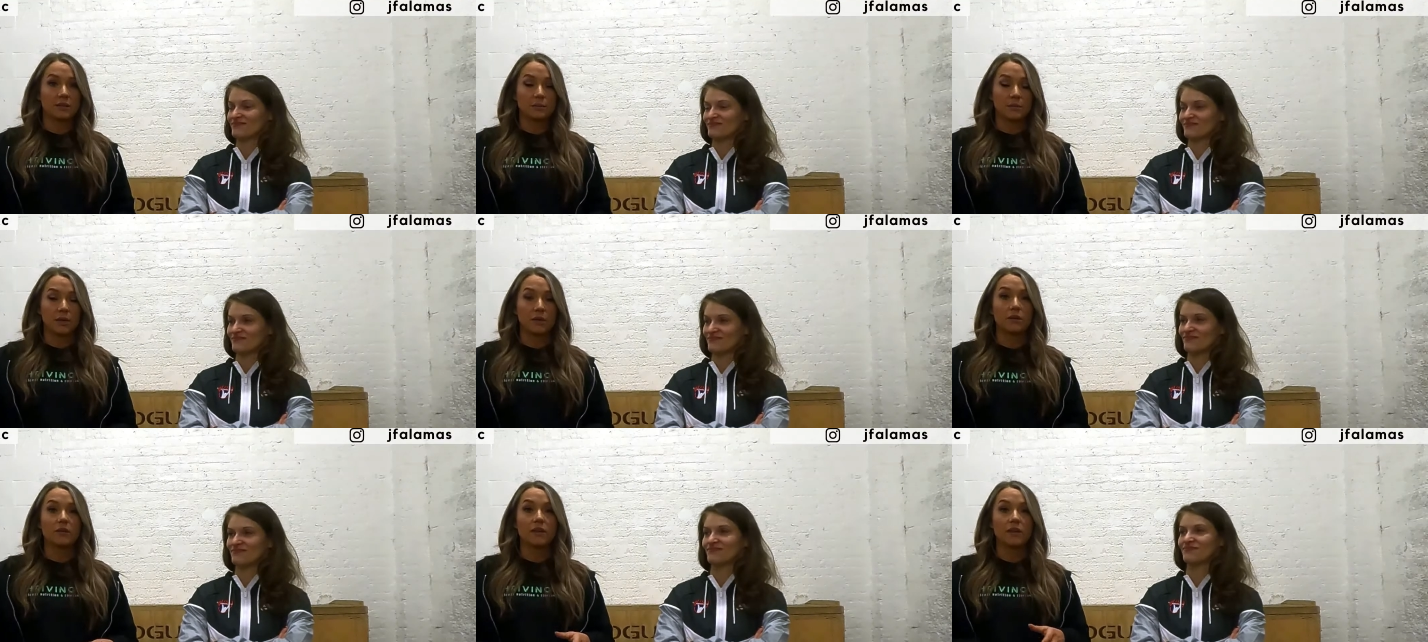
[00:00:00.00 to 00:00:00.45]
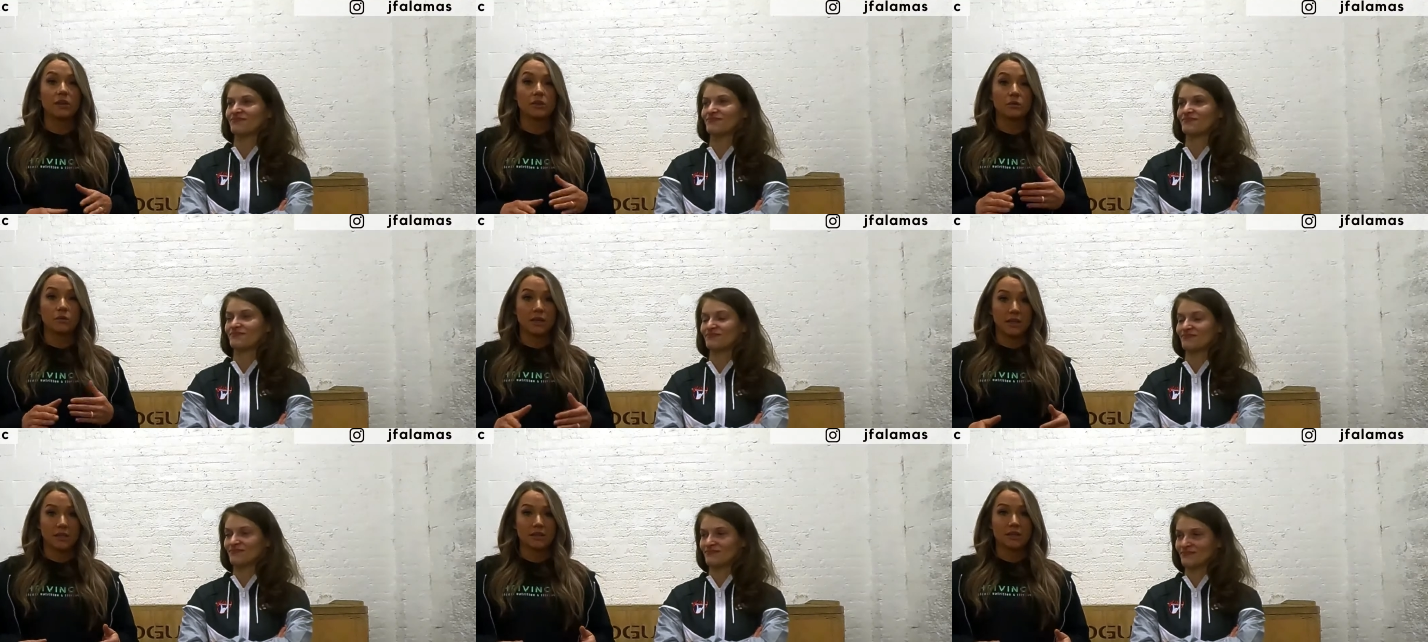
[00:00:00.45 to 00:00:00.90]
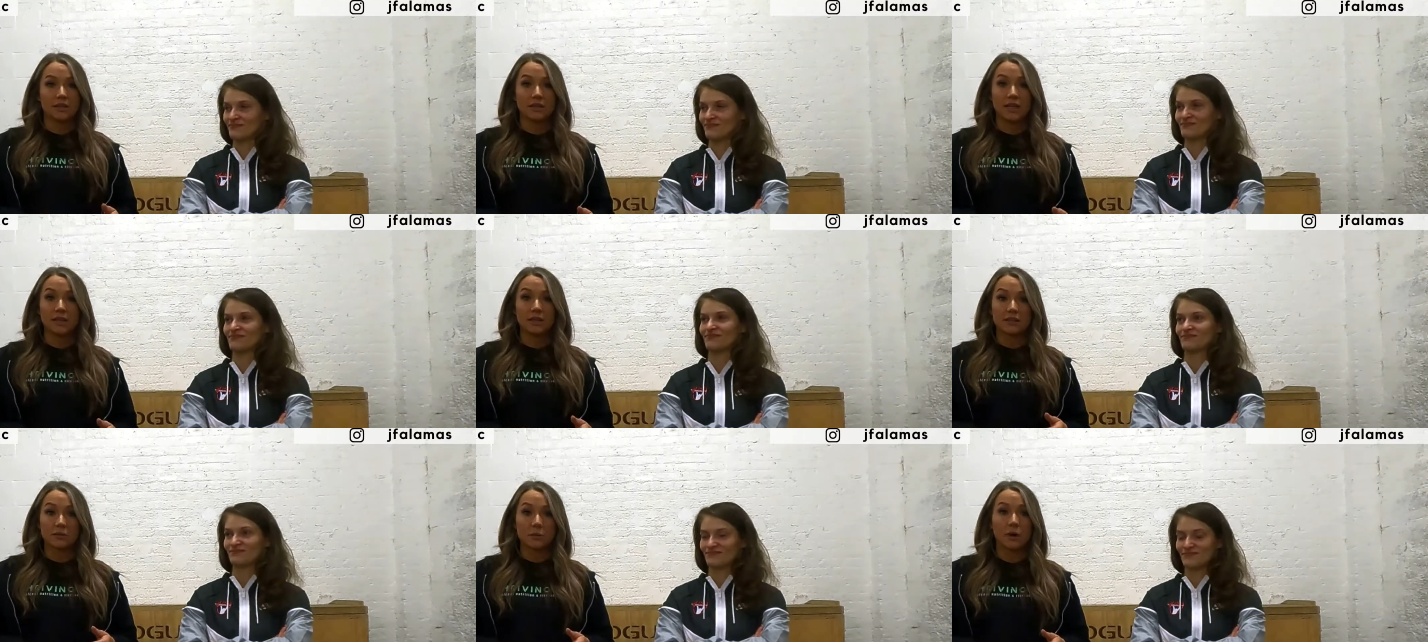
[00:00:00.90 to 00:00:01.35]
Speaker 1: dense meal that you eat mm-hmm. the
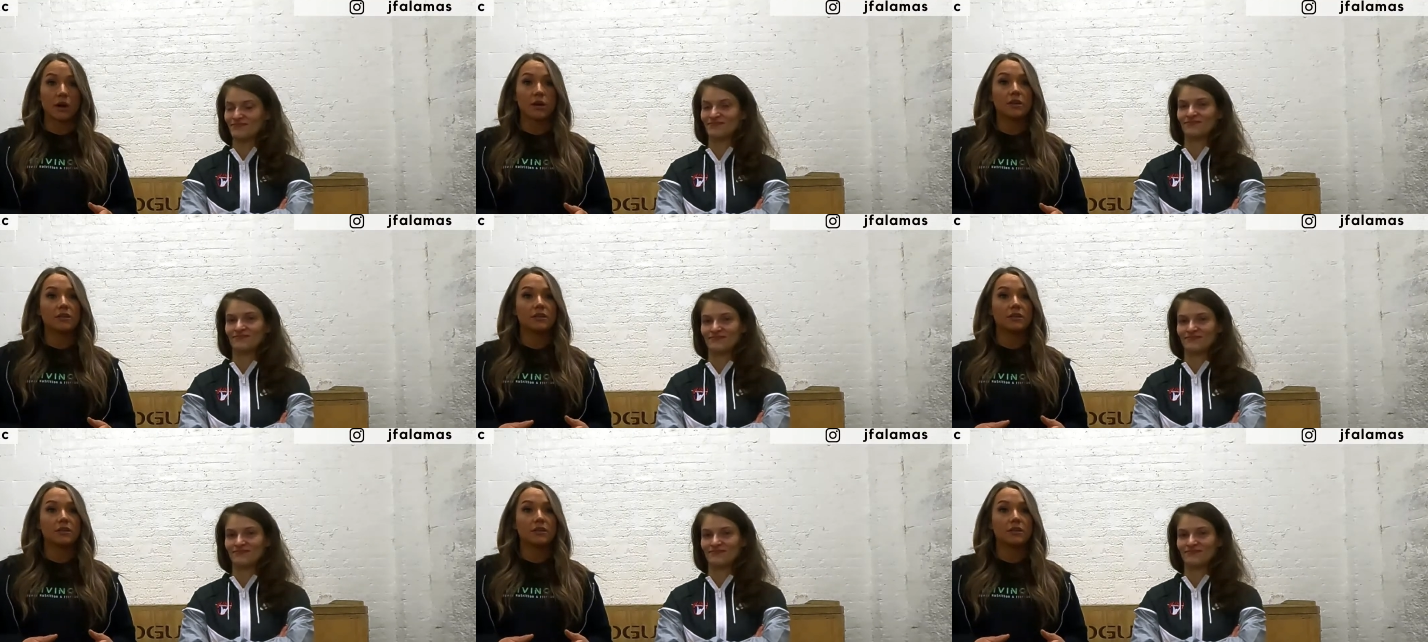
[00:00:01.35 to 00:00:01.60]
day as well.